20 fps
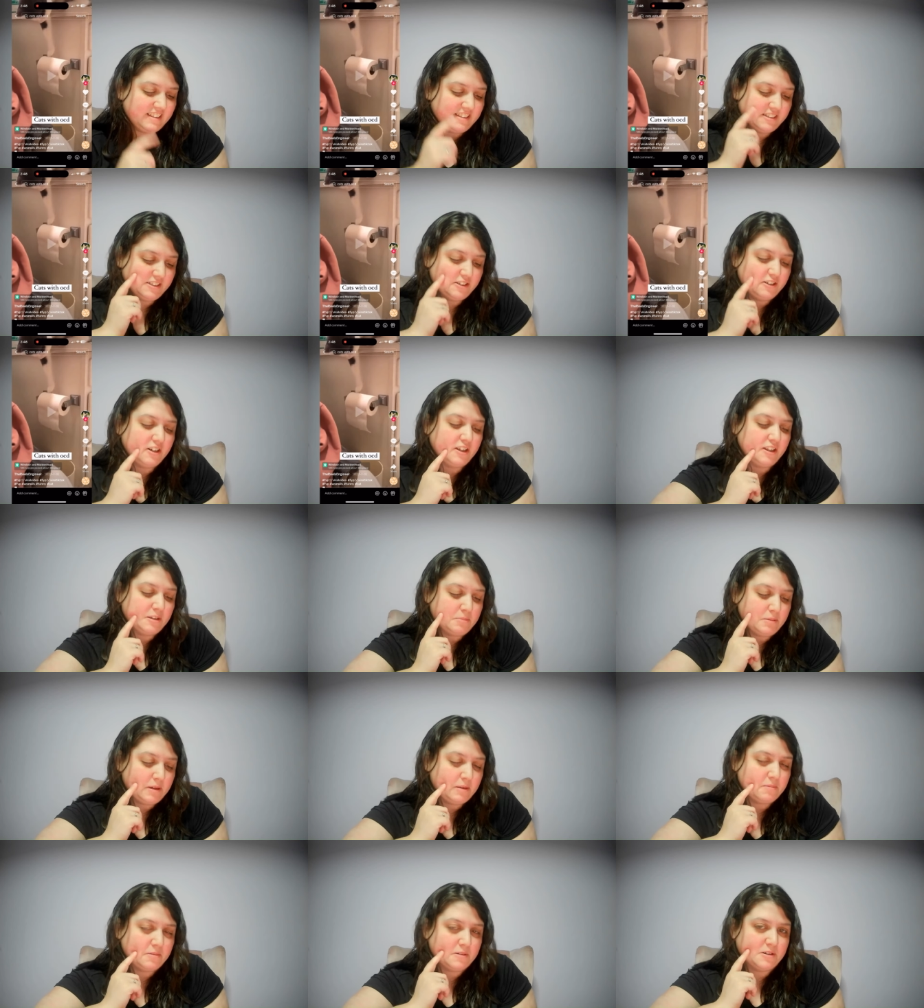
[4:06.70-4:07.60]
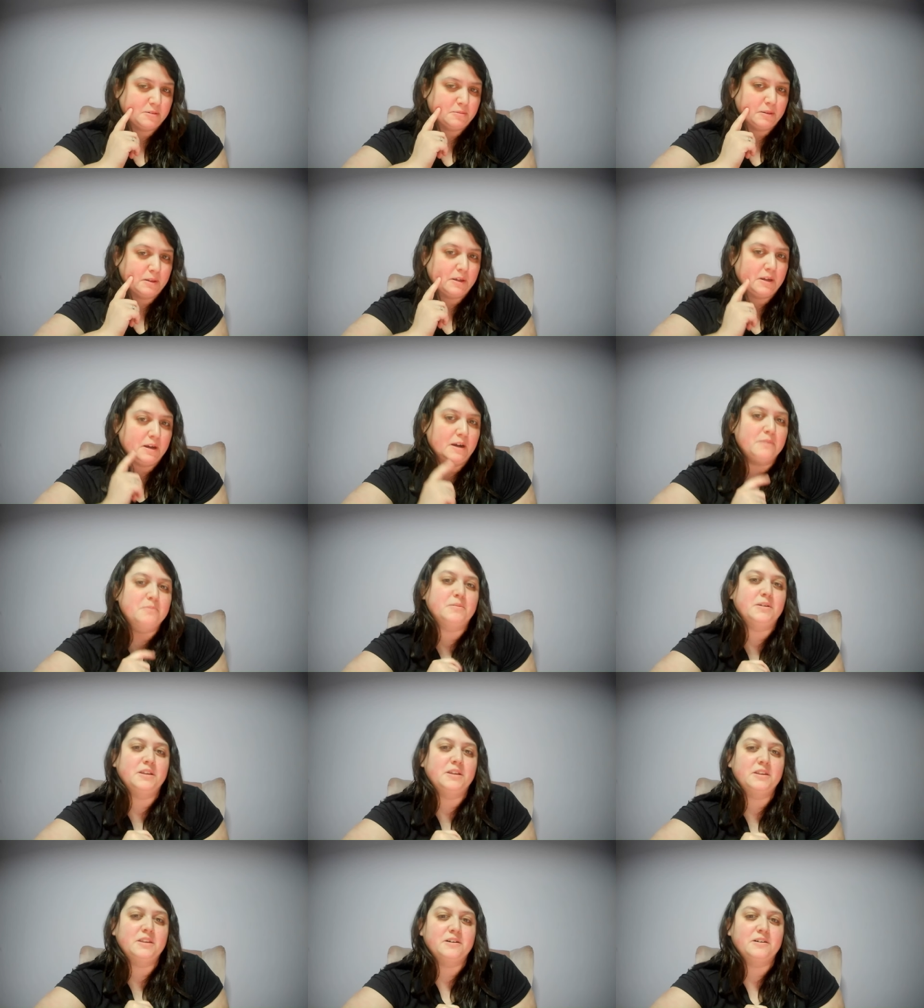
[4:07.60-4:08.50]
Toilet paper is what got me,
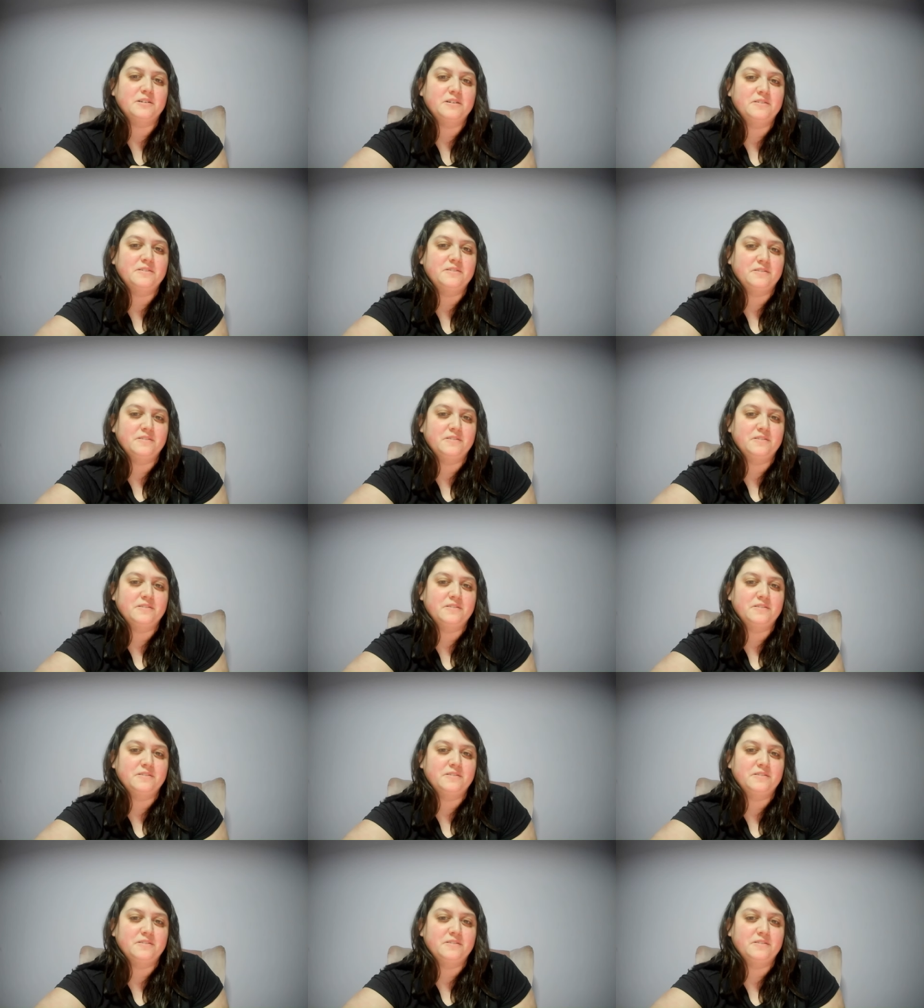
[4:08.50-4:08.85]
though.